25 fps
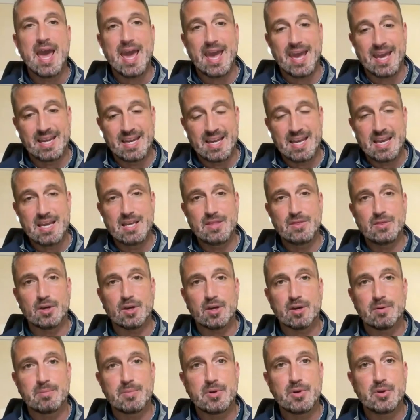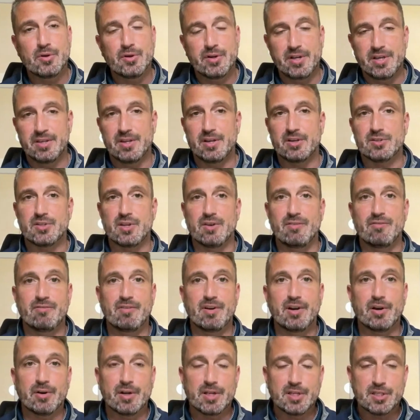and in the community there's a
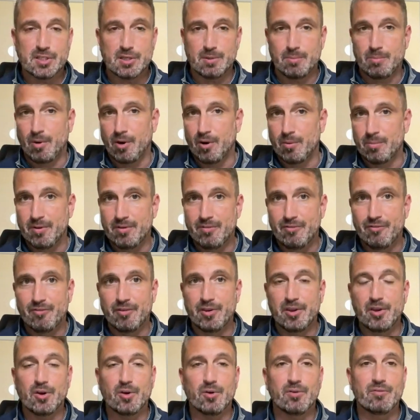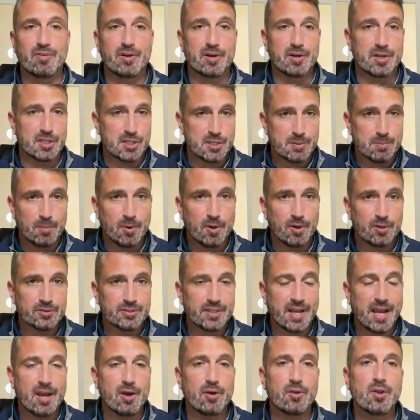very suburban feel, very small
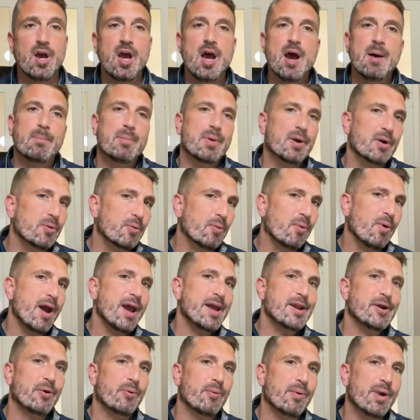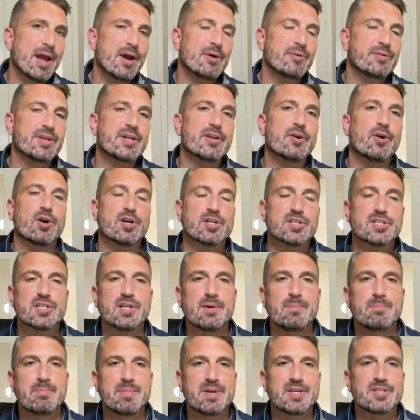town, but right around it are
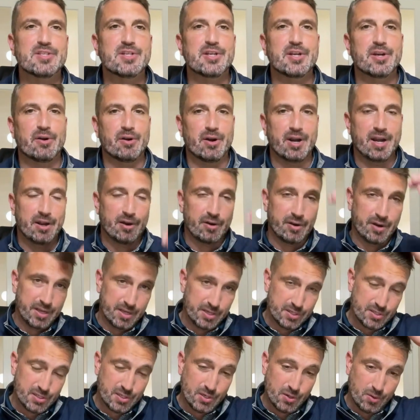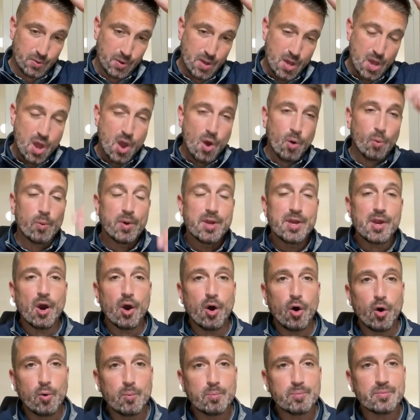some busier areas. So we
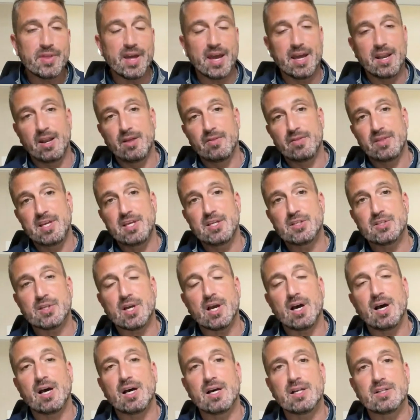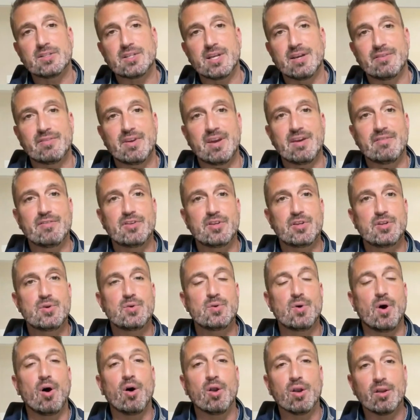hope that these cons have given
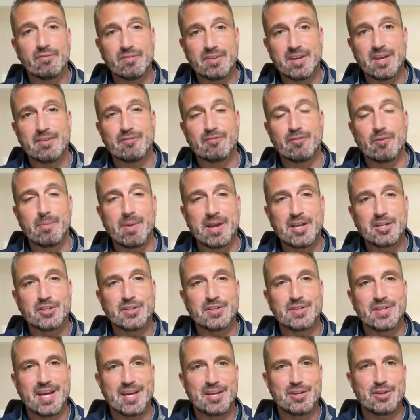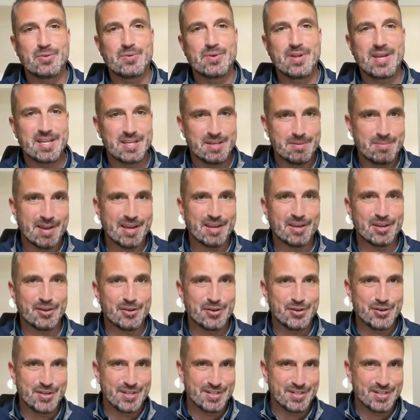you all of the information that you need to make a good